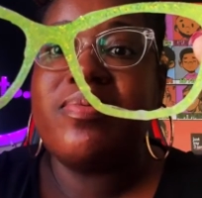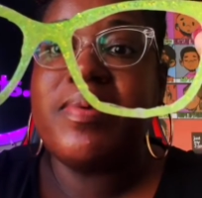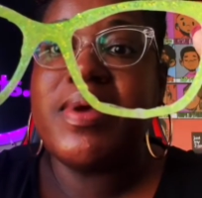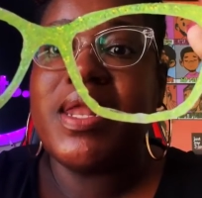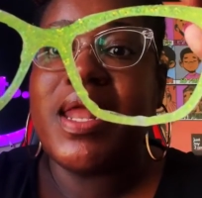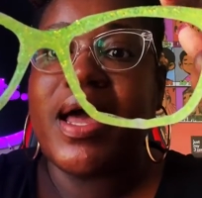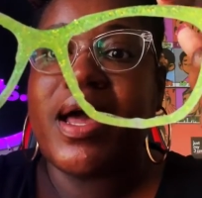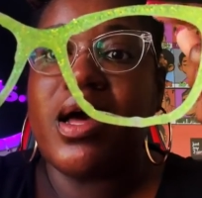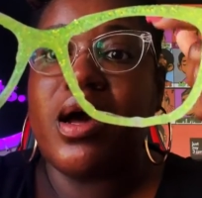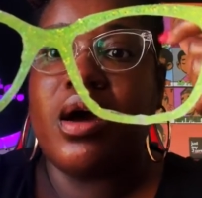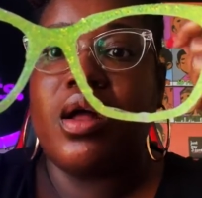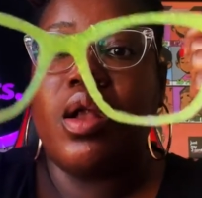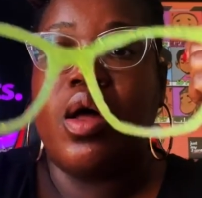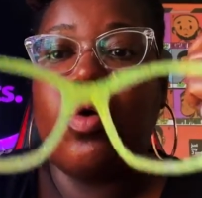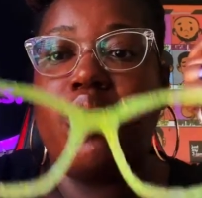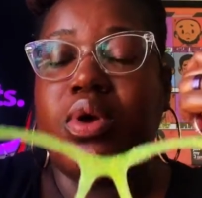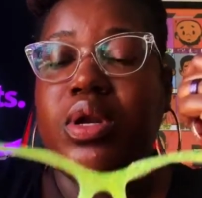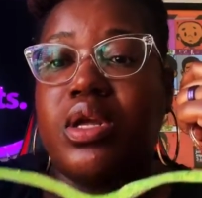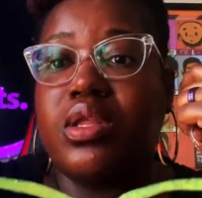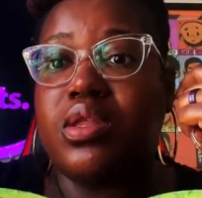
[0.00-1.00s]
me like a
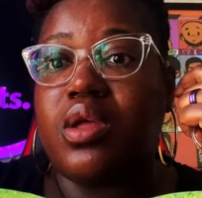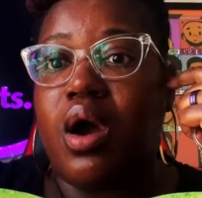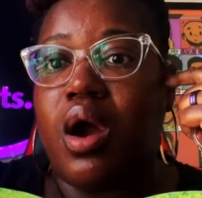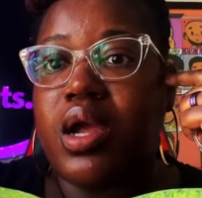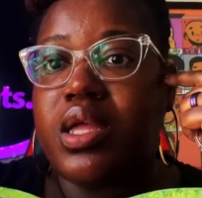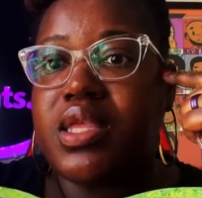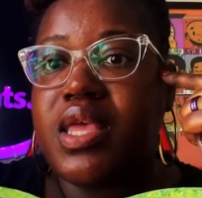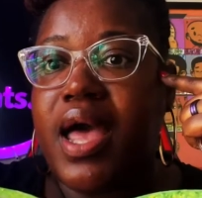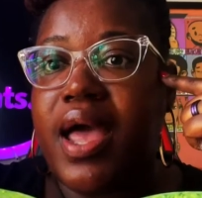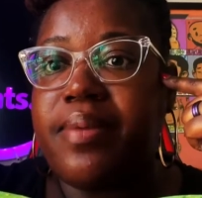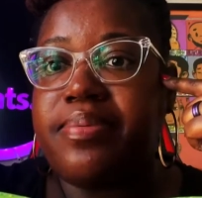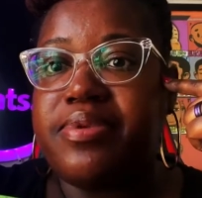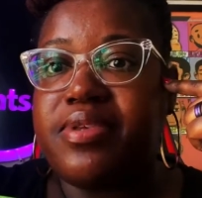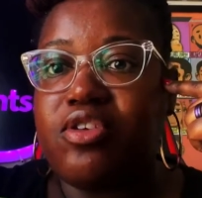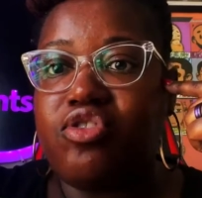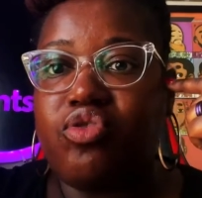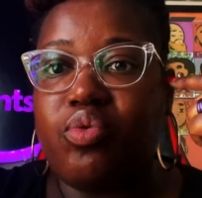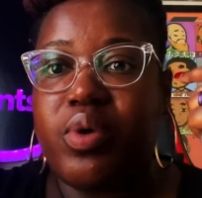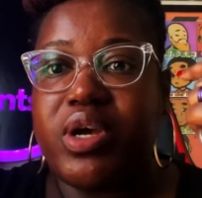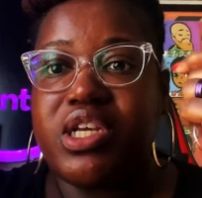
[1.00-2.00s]
glow in the dark type
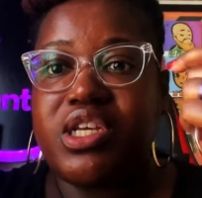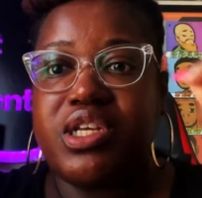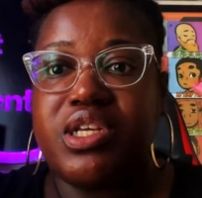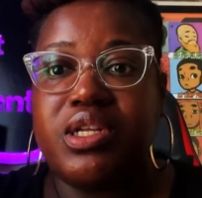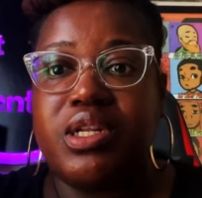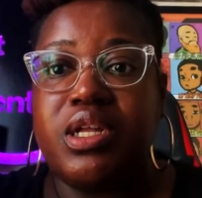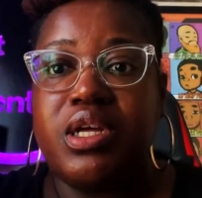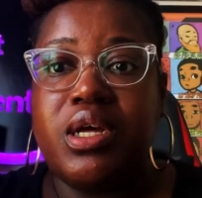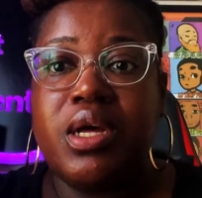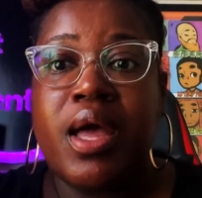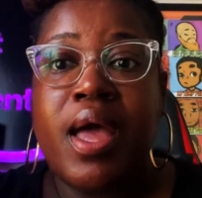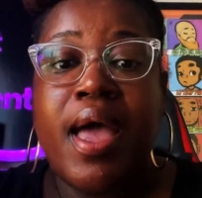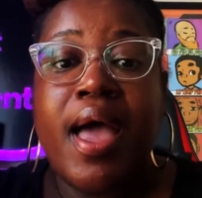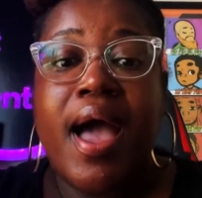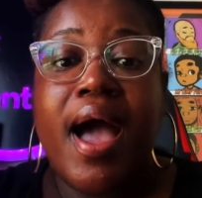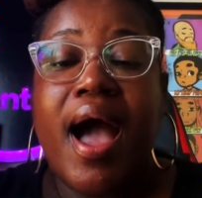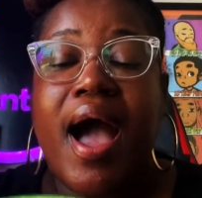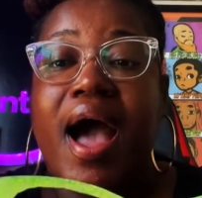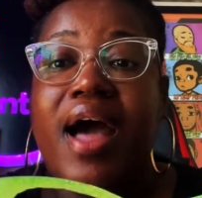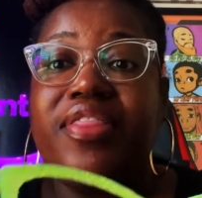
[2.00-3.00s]
situation look.
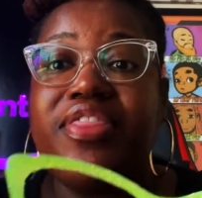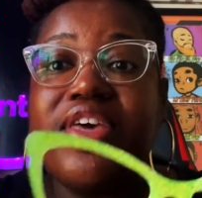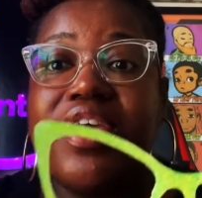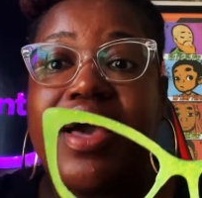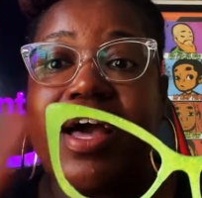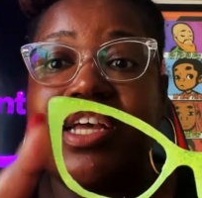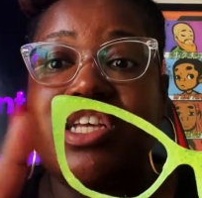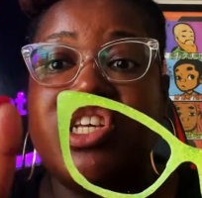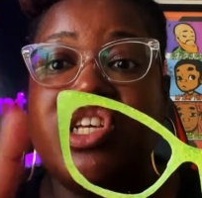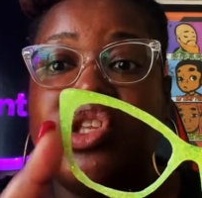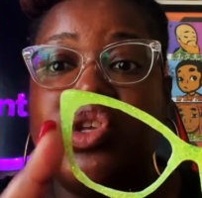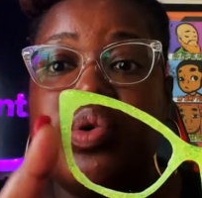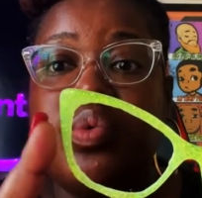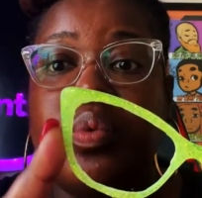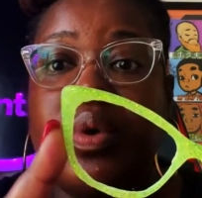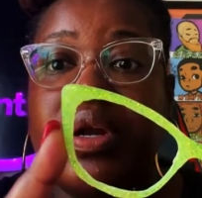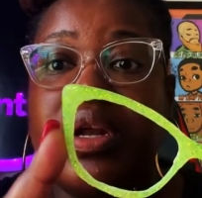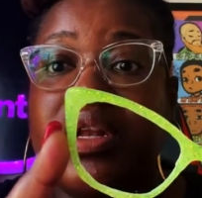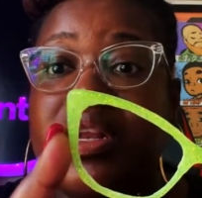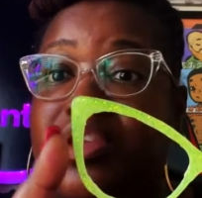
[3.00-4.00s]
I think I should do
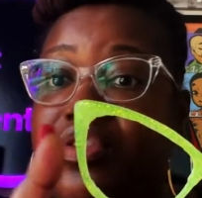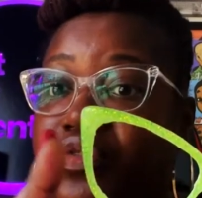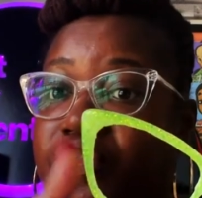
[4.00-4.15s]
one in this